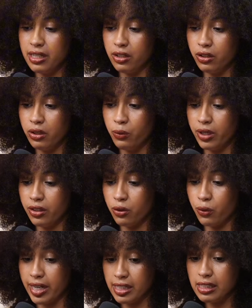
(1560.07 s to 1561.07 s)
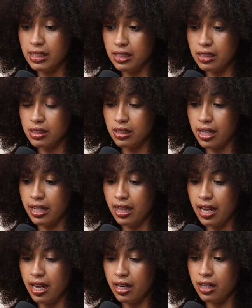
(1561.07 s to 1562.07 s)
dealing with craziness like
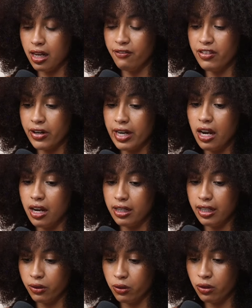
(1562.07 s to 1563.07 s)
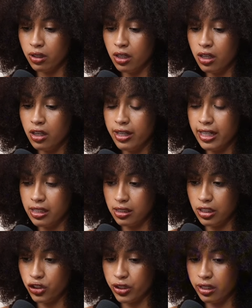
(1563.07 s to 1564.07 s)
that, a very unhealed,
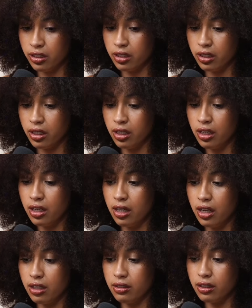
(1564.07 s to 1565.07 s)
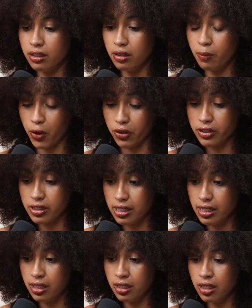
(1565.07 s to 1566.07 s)
easily triggered
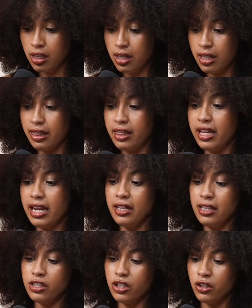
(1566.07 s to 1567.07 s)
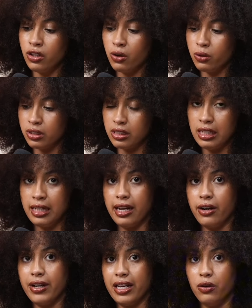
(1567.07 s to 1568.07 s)
person, they need to go seek
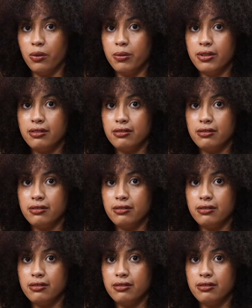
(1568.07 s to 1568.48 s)
out help.